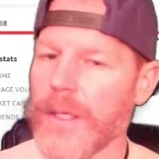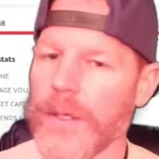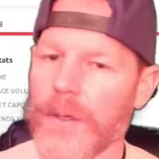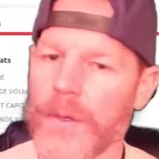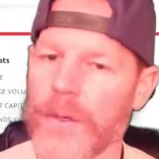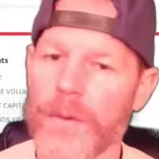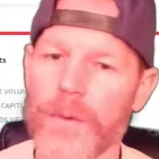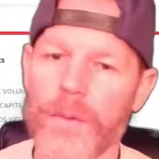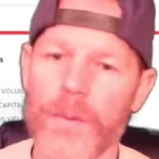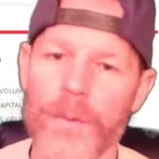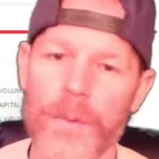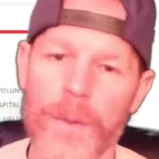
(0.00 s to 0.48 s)

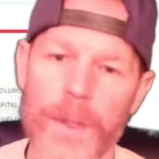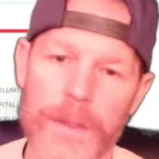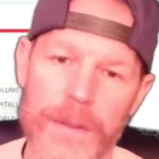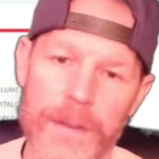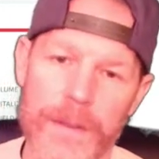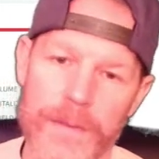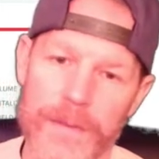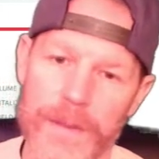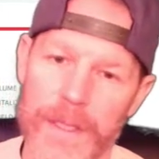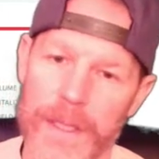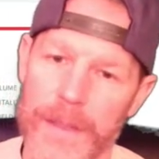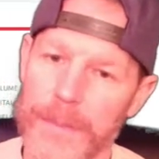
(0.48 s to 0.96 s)
What
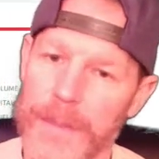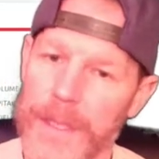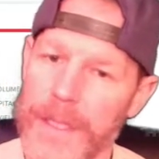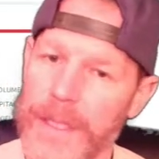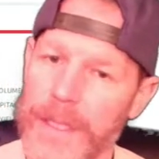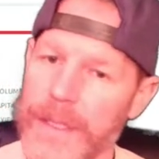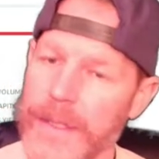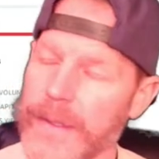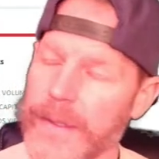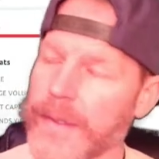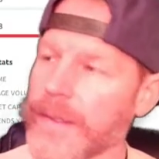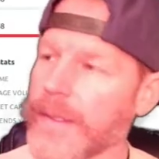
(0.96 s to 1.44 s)
does that
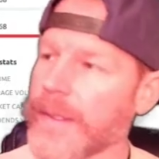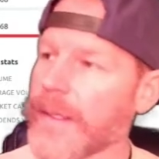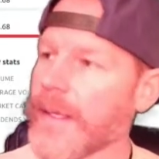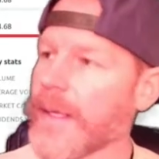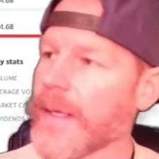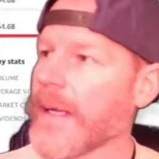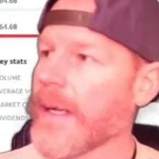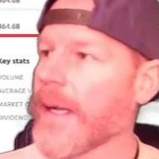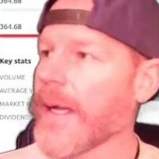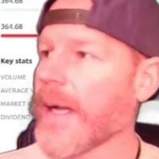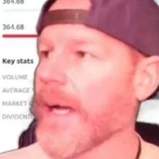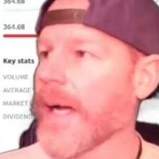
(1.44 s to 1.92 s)
mean?
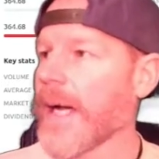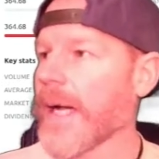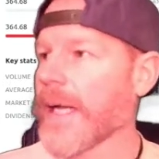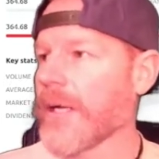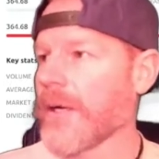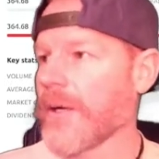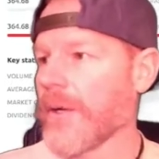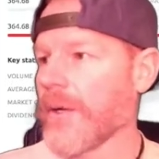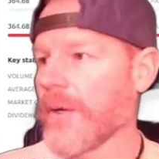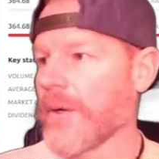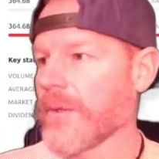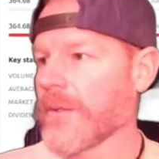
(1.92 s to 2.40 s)
I don't
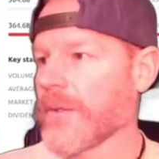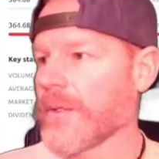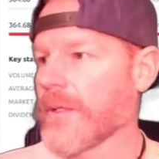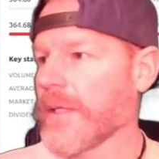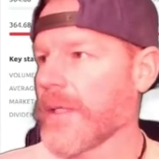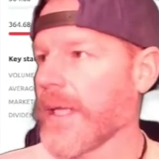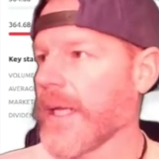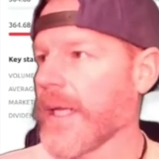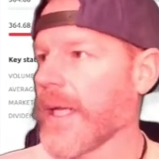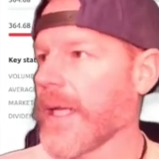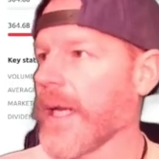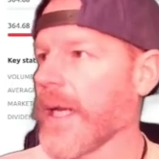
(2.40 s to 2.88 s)
know.
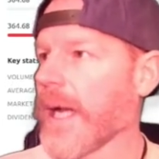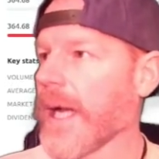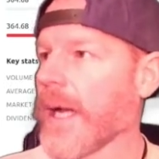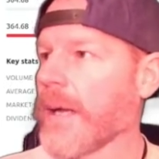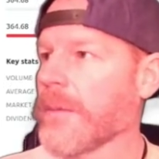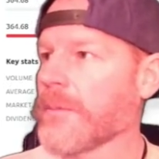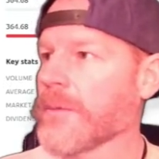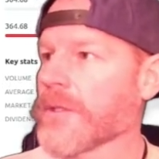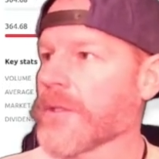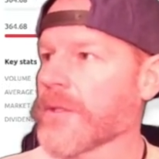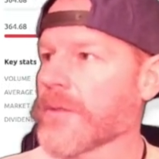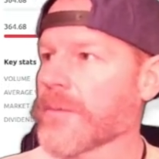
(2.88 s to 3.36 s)
Today, I'm
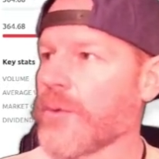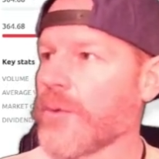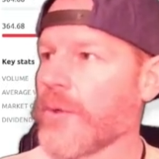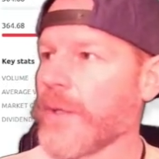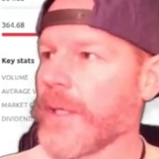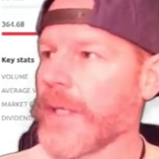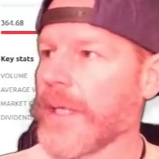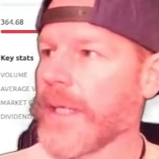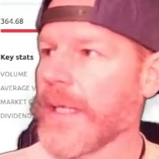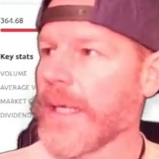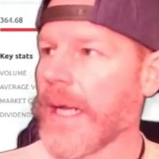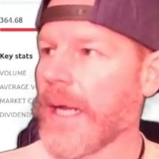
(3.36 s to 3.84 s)
just
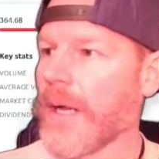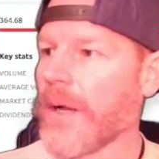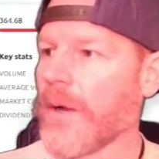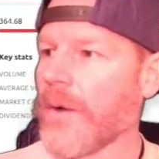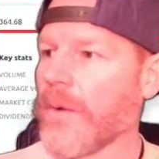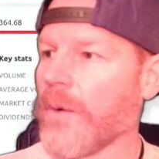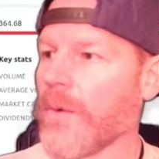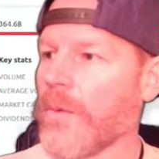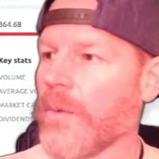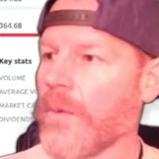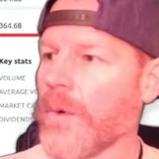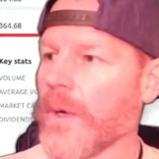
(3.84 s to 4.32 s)
pointing out
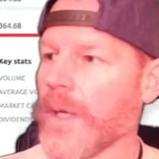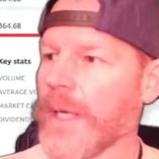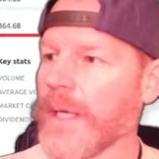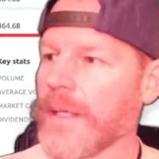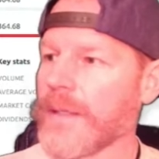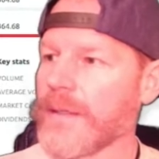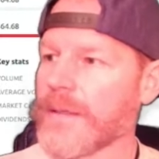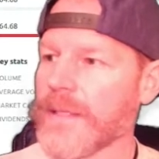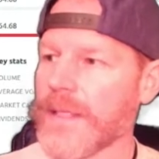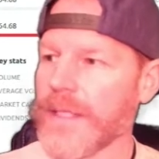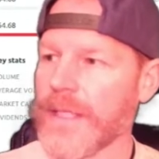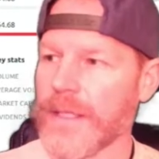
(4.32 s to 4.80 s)
what I
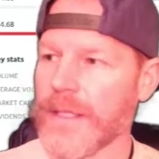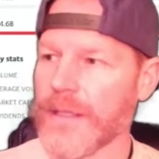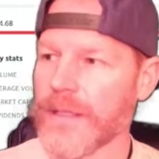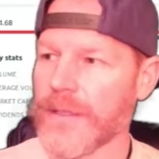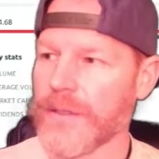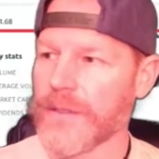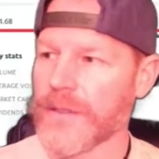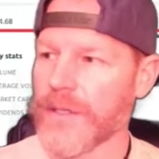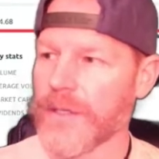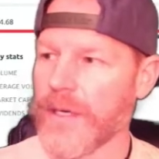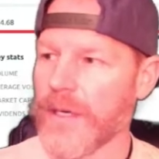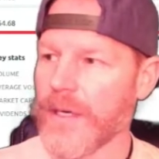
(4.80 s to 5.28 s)
see on the
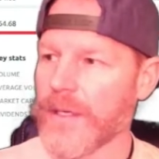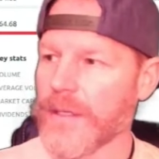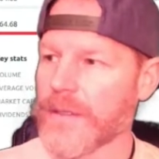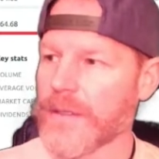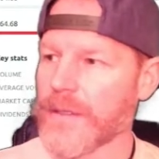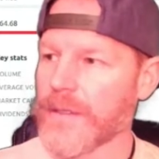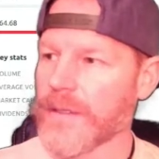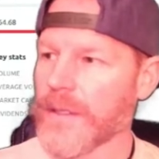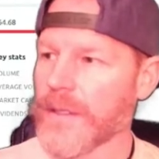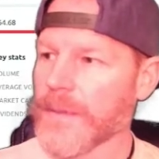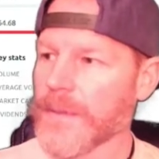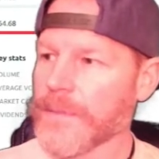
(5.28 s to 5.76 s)
charts.